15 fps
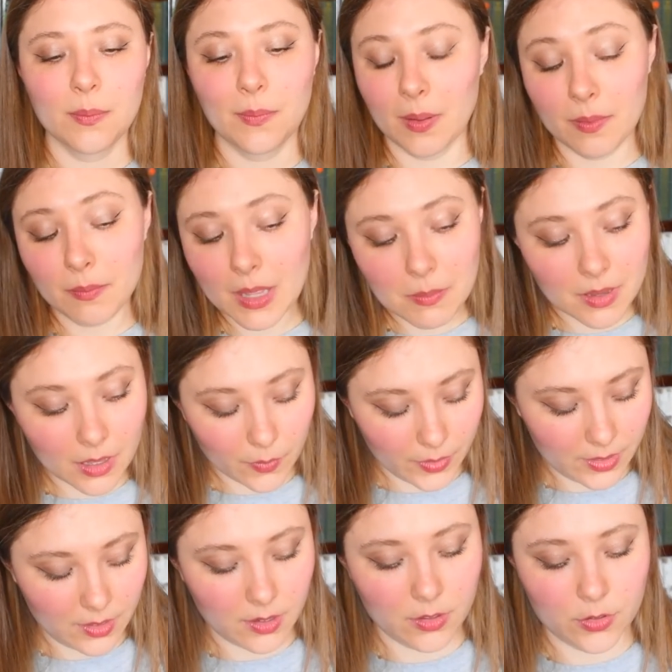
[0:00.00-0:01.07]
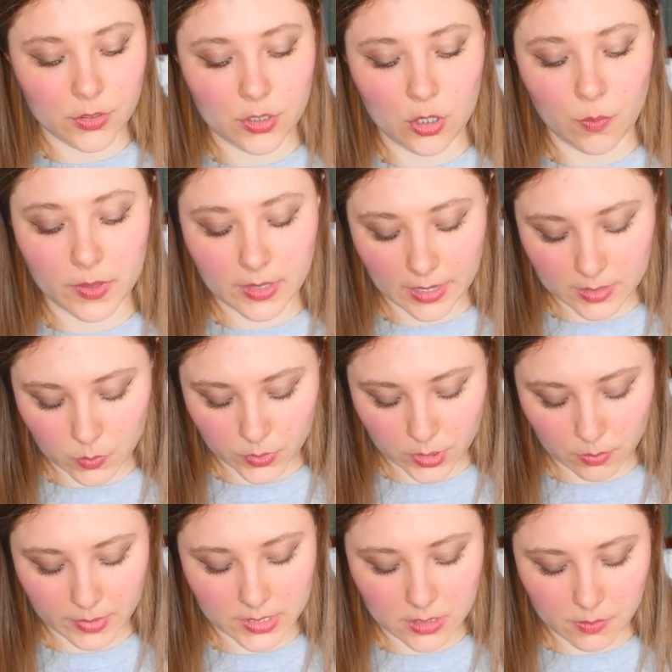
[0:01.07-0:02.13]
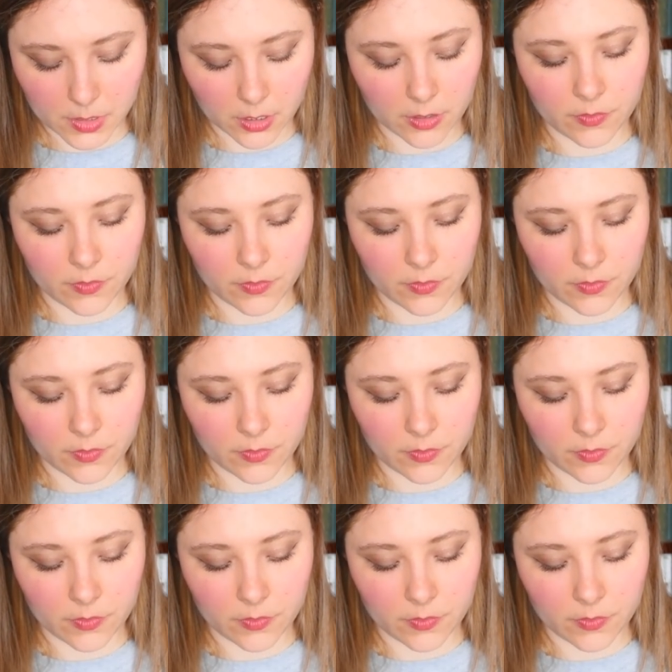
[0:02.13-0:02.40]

I, maybe I'll read the others too, but that's what's on my TBR